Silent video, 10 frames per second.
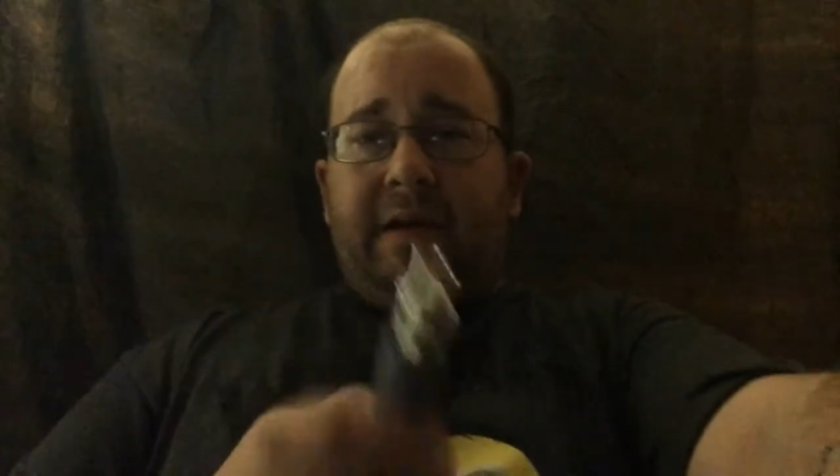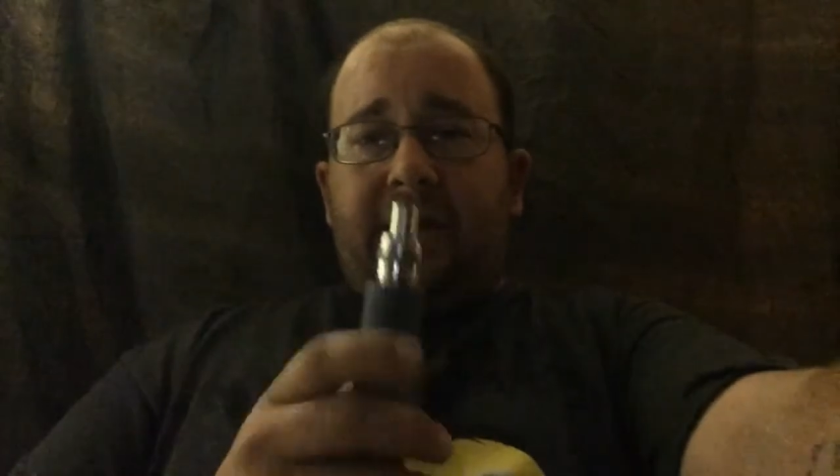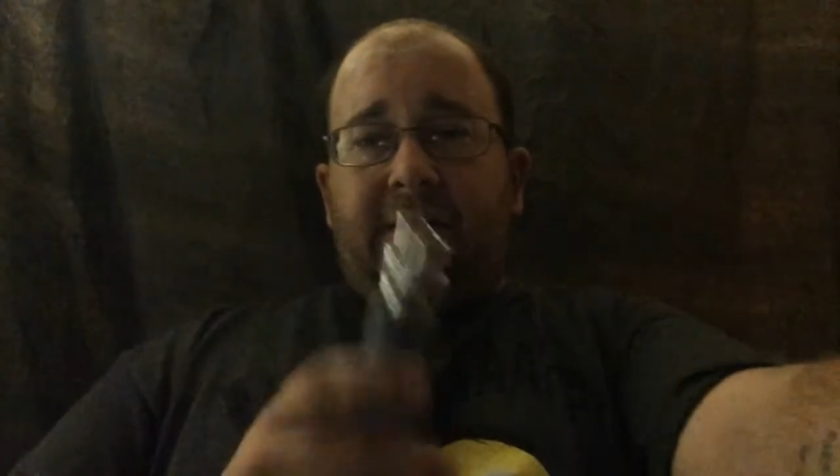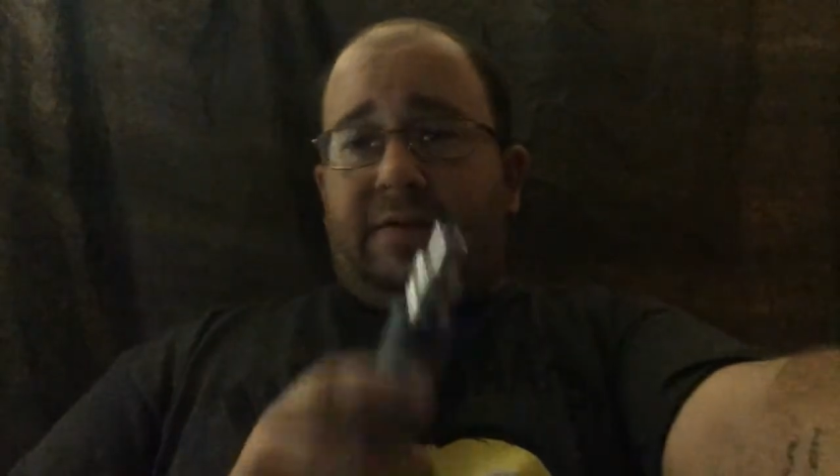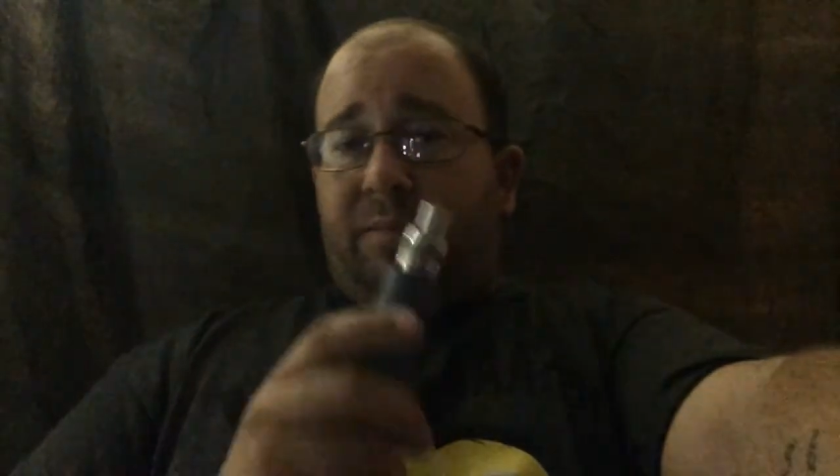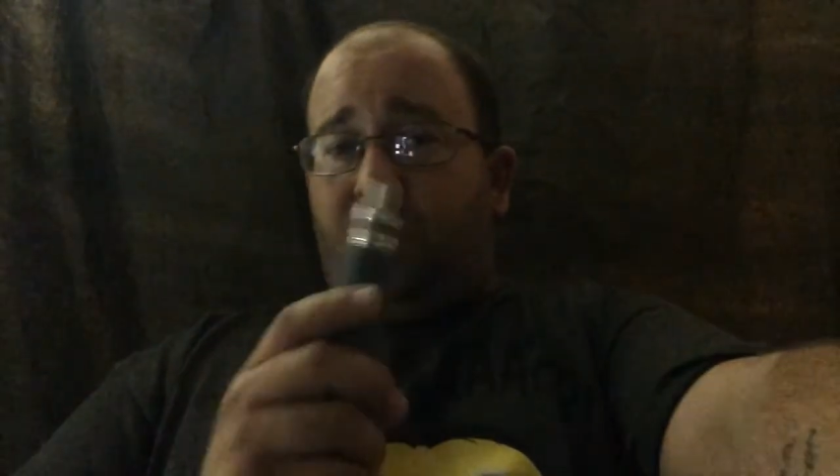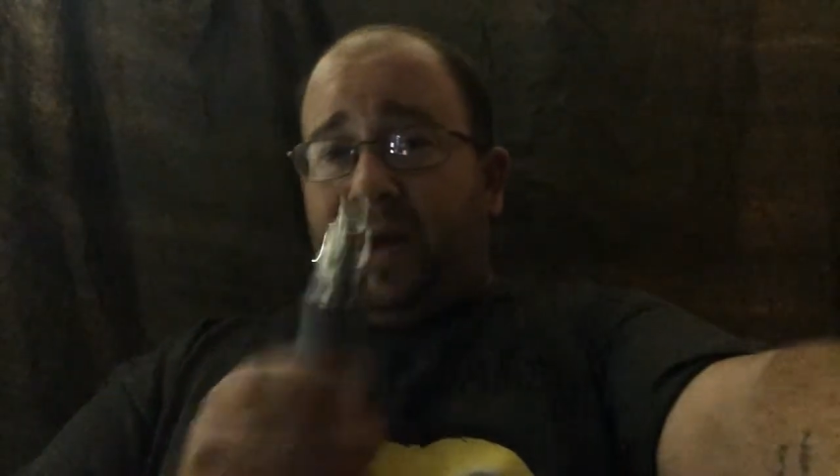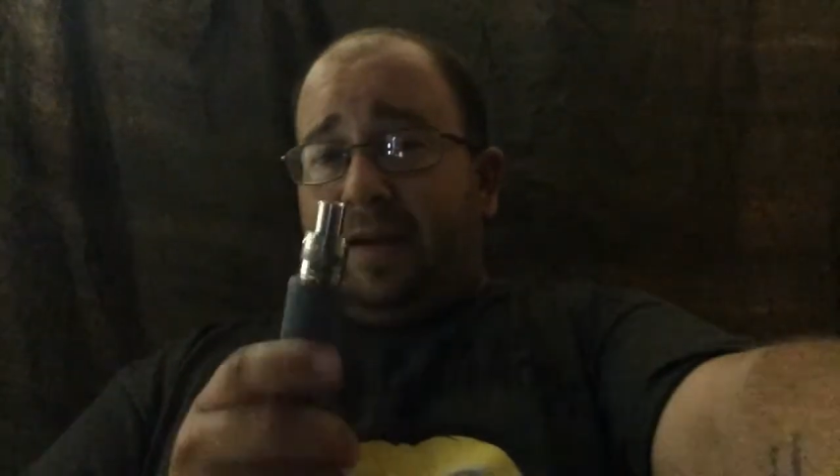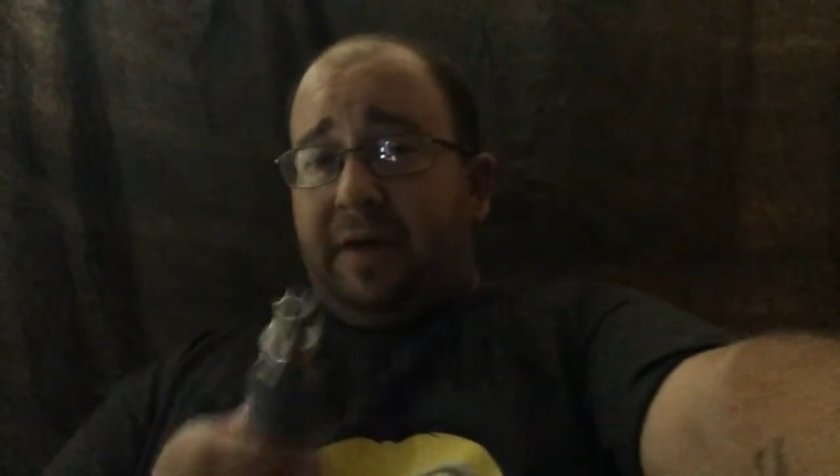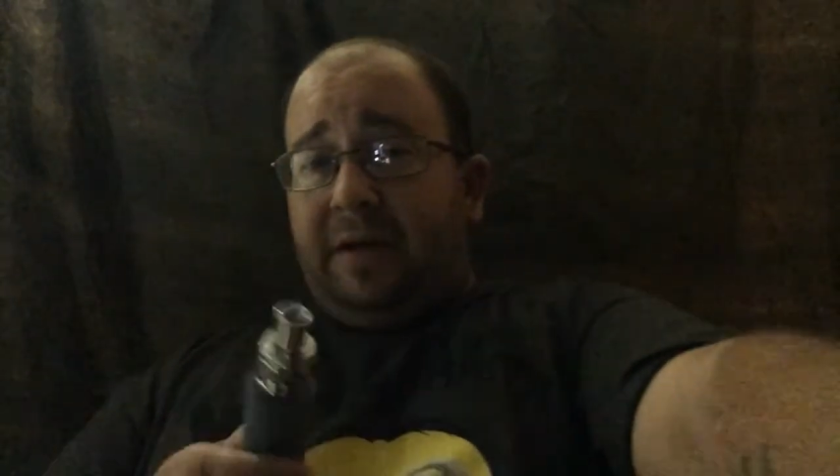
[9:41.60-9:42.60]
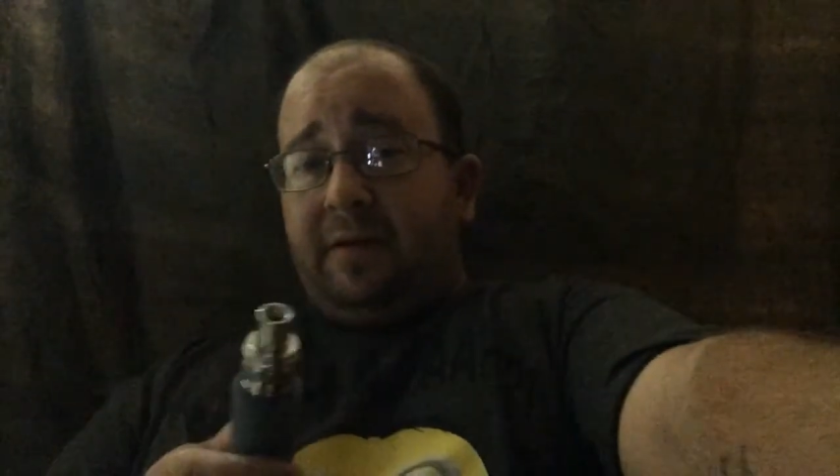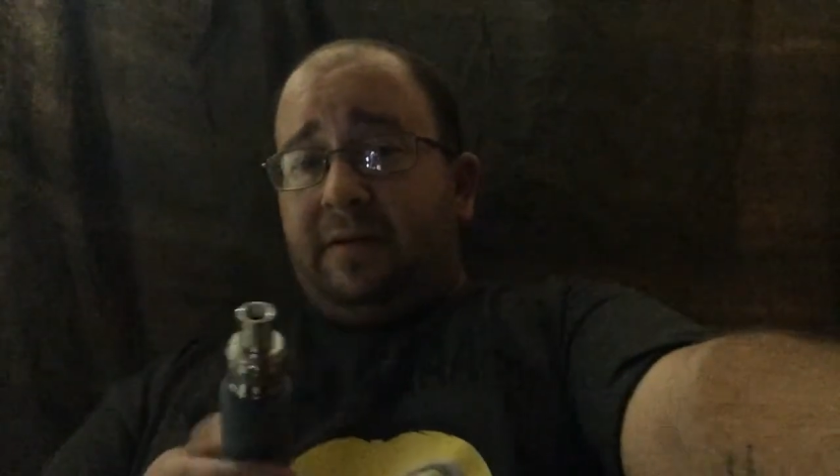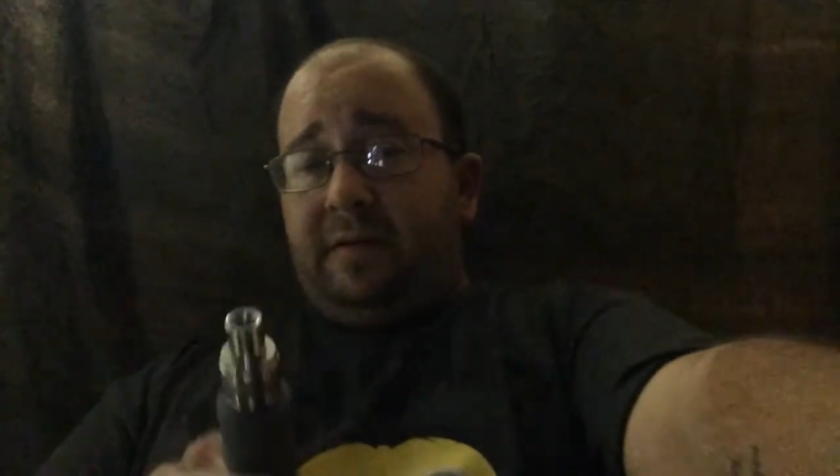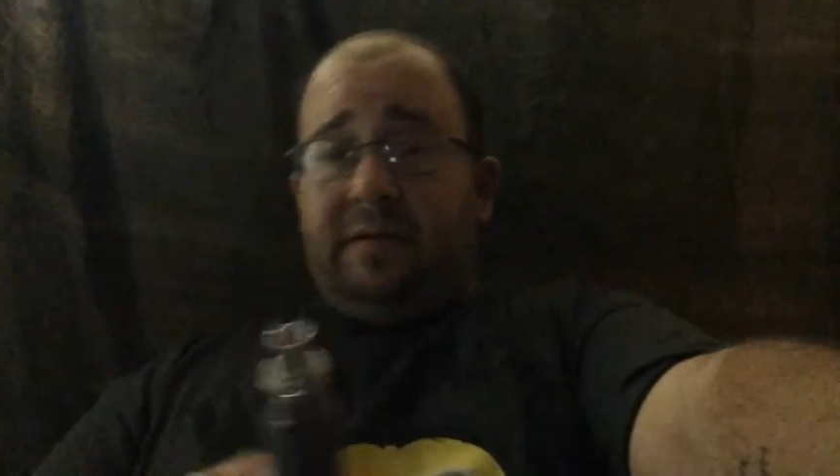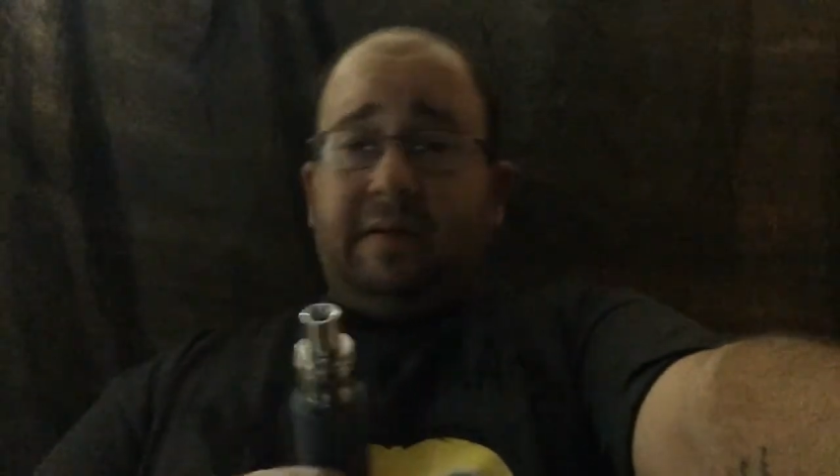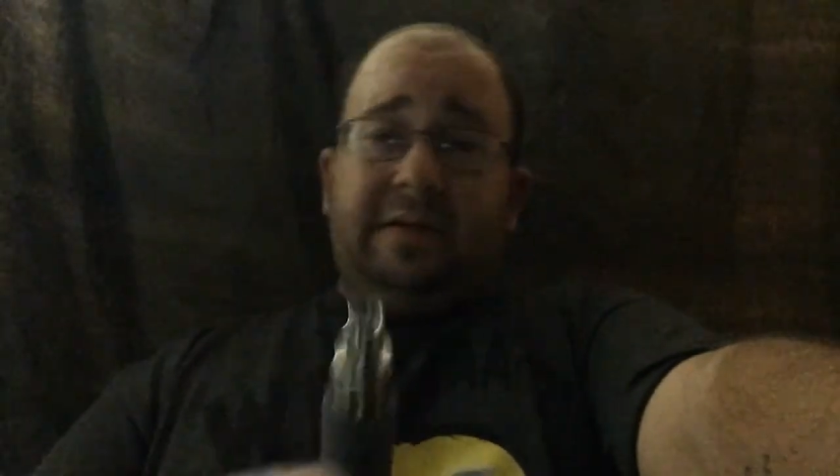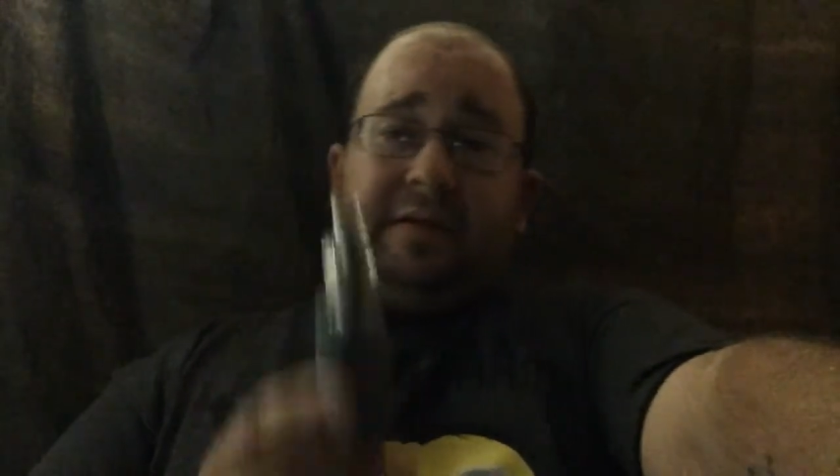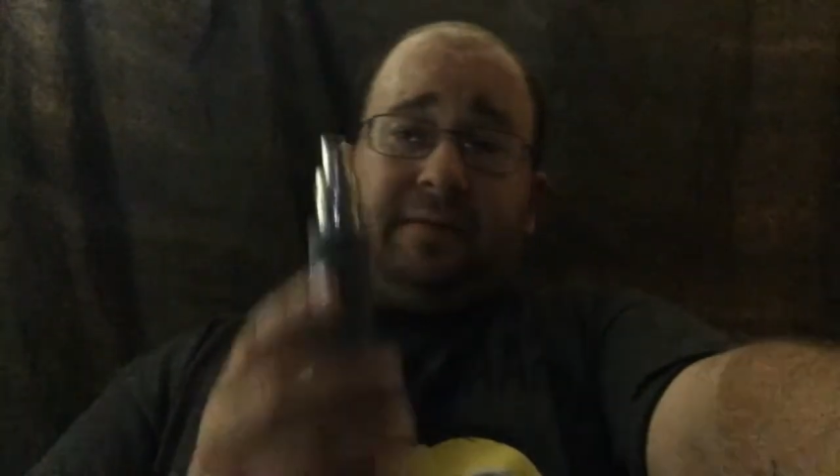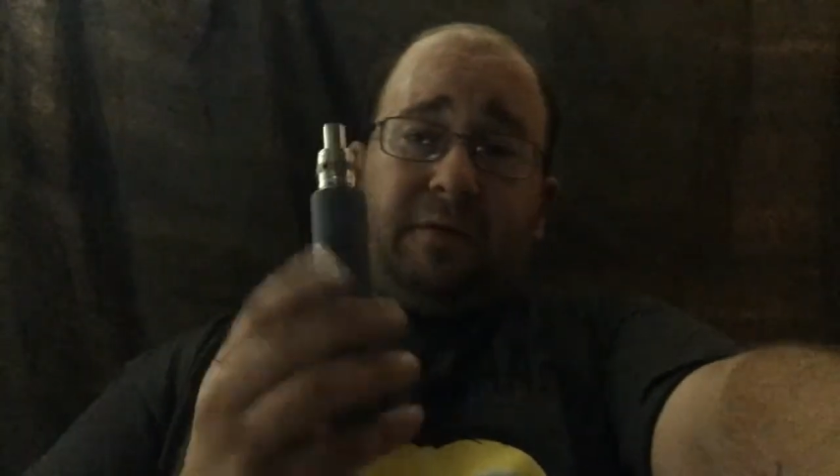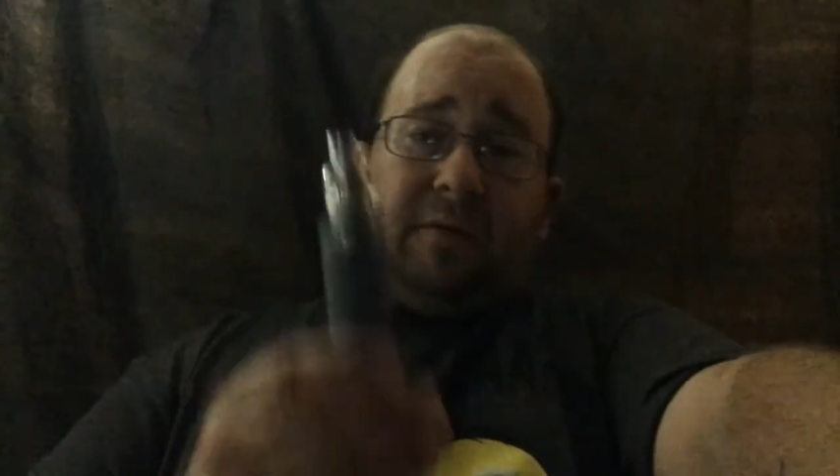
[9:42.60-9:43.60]
It's way better than
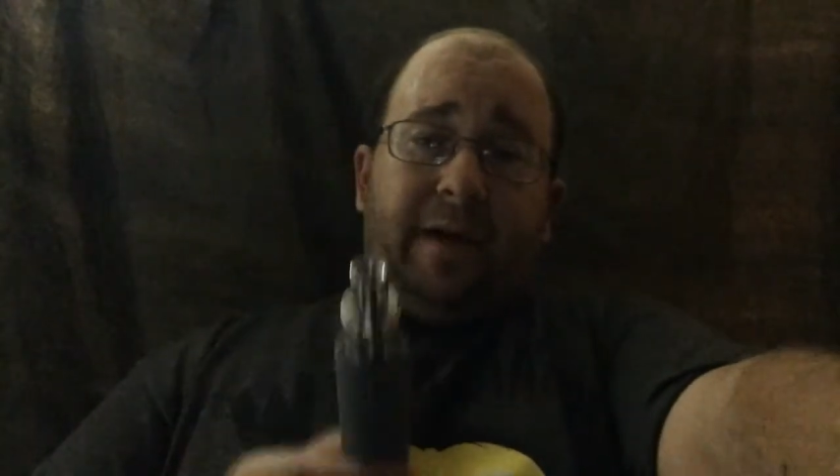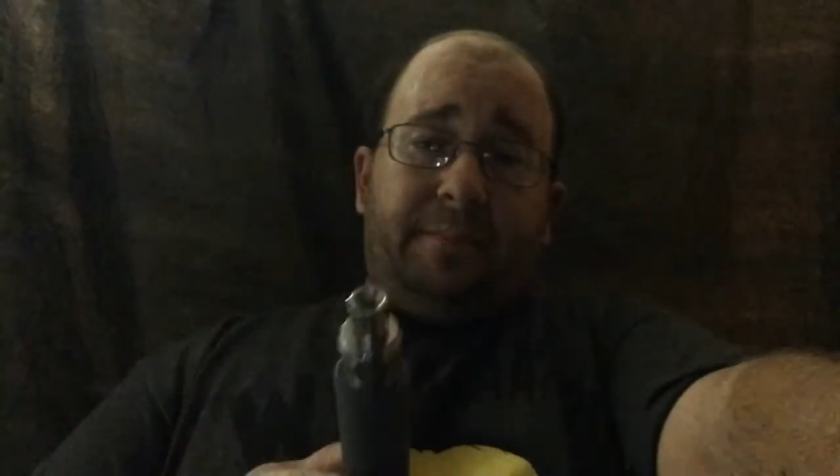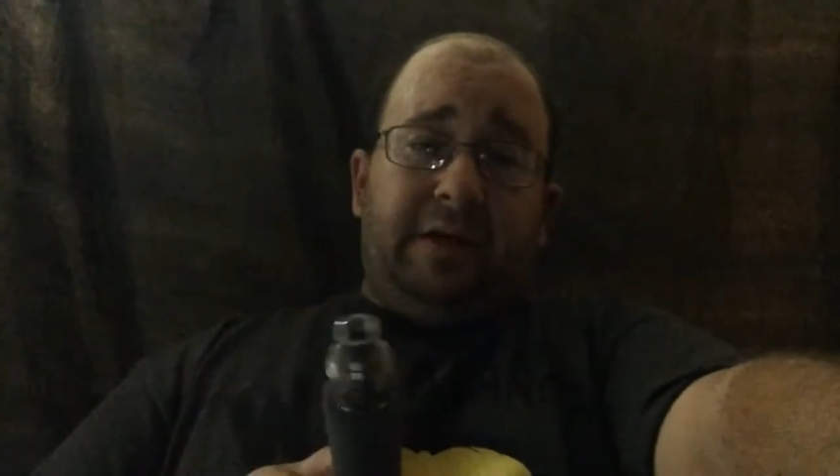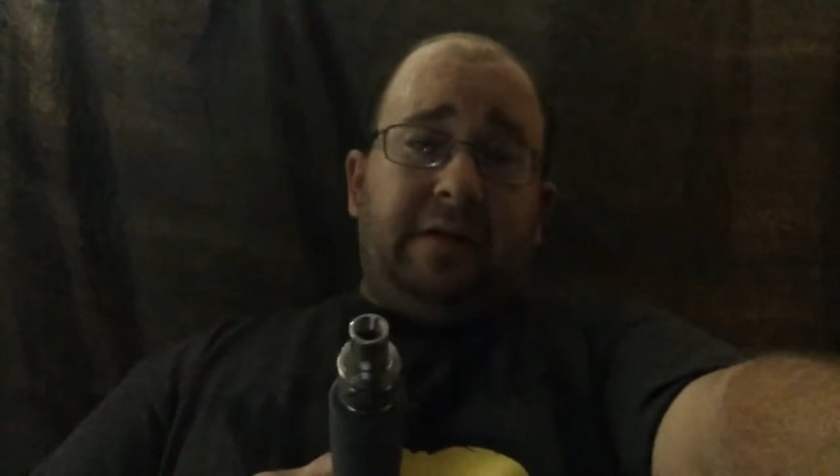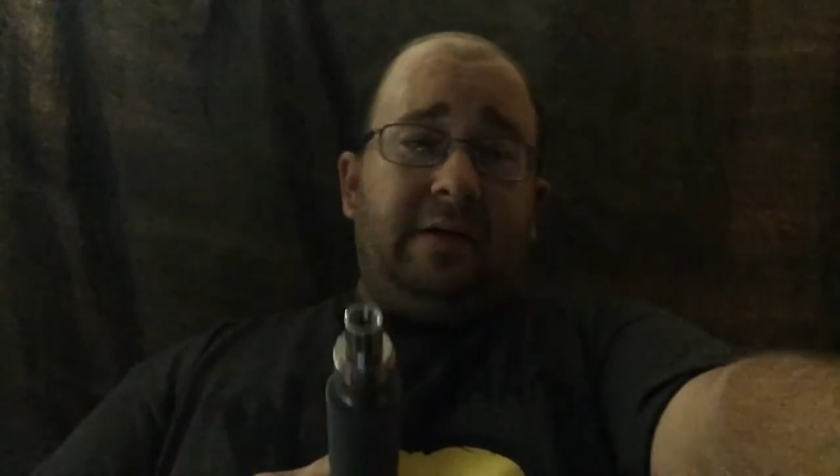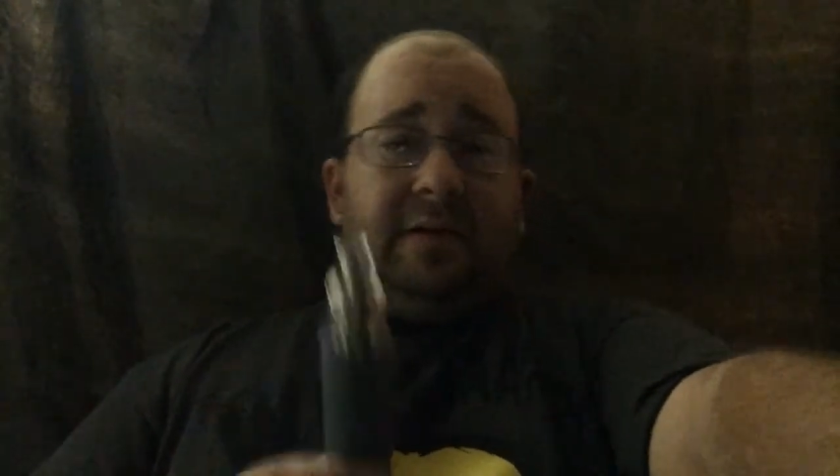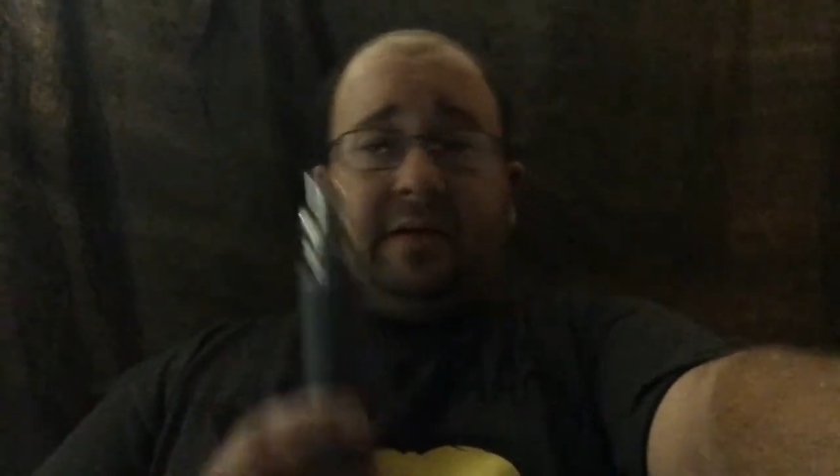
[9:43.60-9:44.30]
some crappy